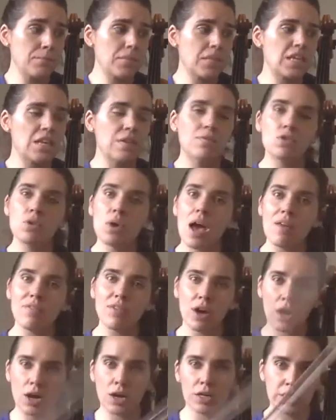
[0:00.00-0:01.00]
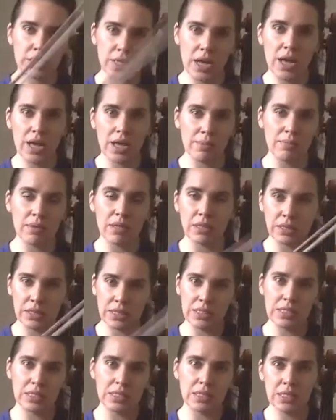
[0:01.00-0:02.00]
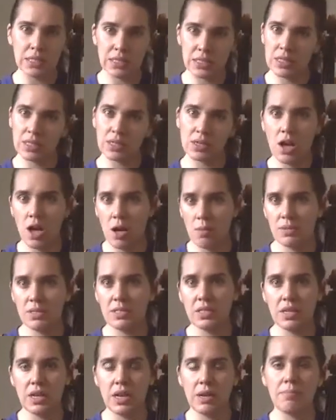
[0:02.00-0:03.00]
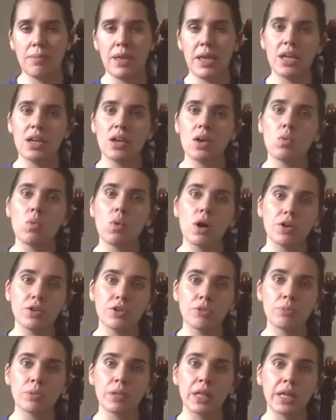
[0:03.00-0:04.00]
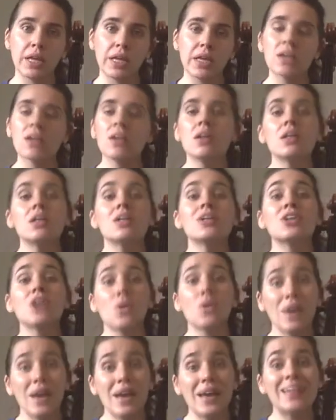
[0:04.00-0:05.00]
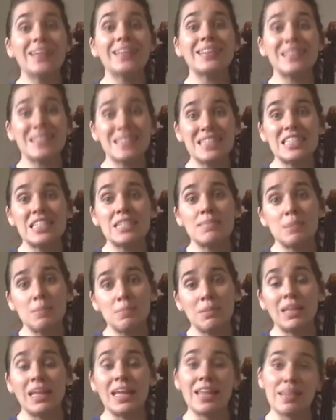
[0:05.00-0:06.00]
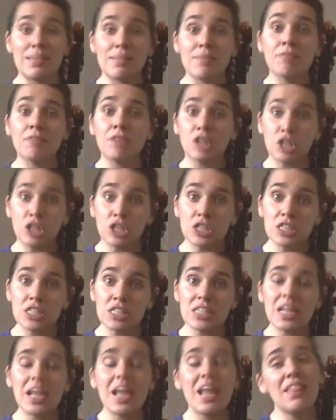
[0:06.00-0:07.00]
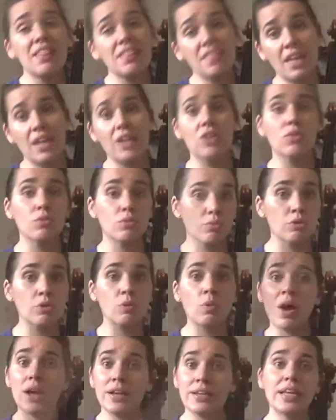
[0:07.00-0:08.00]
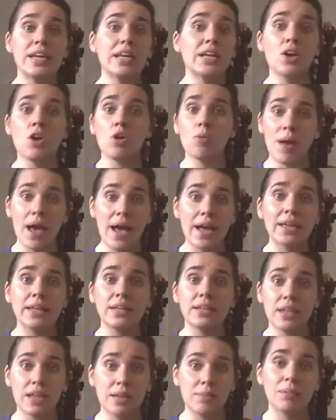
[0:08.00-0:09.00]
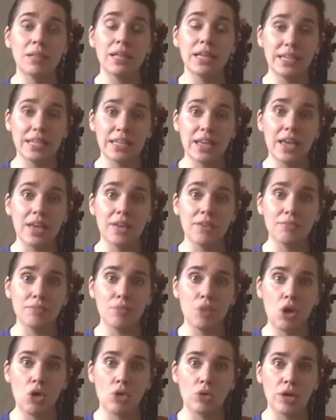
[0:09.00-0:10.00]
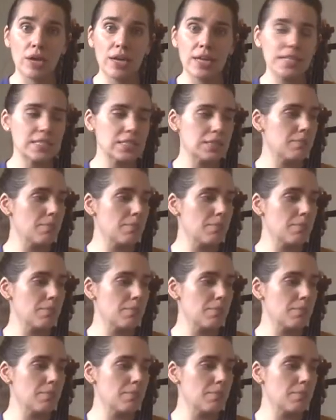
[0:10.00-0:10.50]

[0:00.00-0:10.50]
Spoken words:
If you have a hard time listening to the comments that I make while you're playing, go ahead and listen to me play them first and then rewind it and go back and play it again, all right?